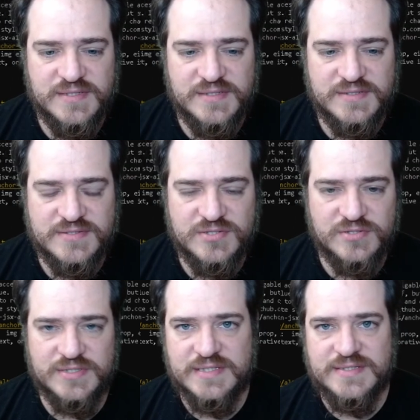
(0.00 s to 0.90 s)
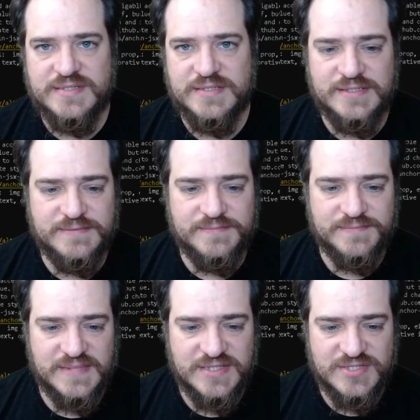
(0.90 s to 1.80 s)
saw that
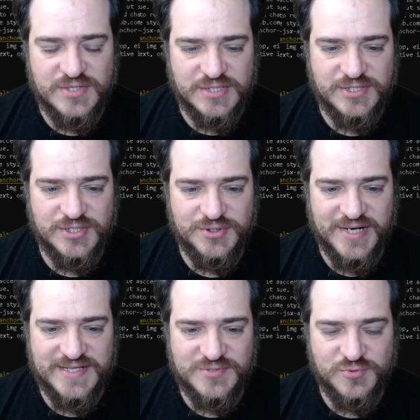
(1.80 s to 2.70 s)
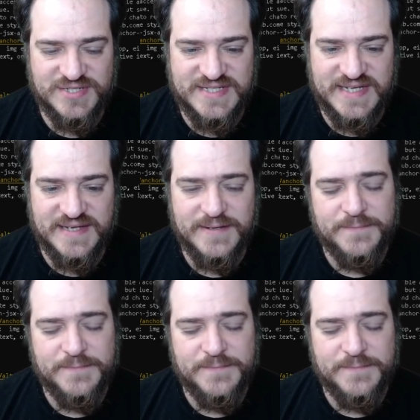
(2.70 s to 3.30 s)
it's not, you guys weren't seeing.